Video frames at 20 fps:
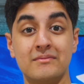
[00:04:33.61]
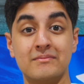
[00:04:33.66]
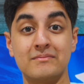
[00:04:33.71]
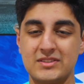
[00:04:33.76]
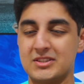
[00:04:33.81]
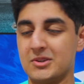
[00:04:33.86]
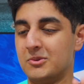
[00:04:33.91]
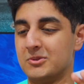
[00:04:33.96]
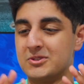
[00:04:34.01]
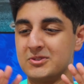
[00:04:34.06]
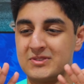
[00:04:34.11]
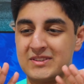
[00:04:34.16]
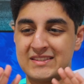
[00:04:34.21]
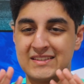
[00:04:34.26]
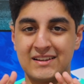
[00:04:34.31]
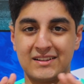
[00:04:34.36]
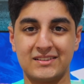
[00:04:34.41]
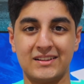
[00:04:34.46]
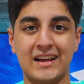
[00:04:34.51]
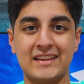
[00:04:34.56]
So we'll do this
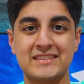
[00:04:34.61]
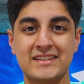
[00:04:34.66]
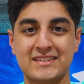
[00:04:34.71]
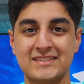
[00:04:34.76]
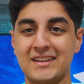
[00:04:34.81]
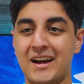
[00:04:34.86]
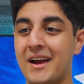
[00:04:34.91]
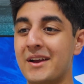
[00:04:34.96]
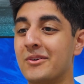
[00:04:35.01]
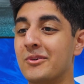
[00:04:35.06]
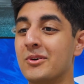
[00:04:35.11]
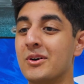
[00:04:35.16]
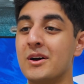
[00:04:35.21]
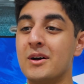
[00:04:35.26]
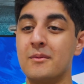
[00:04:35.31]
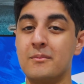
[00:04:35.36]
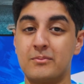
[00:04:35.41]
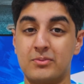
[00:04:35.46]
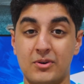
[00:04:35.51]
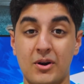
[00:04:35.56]
in a classic style,
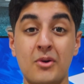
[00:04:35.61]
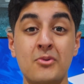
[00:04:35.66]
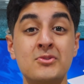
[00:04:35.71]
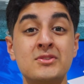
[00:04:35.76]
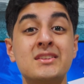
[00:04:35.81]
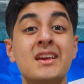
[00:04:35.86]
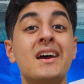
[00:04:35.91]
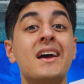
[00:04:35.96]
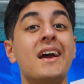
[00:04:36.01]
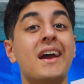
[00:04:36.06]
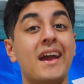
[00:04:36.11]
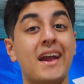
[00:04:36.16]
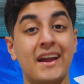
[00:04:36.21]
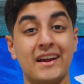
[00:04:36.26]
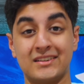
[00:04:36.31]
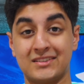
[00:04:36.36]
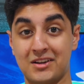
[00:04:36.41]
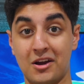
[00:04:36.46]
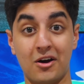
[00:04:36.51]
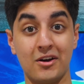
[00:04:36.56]
pros
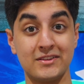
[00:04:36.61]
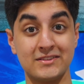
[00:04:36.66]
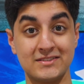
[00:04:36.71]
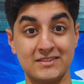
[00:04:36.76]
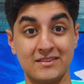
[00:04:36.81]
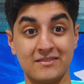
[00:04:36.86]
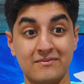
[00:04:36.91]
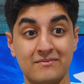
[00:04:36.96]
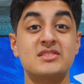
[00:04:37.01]
and cons.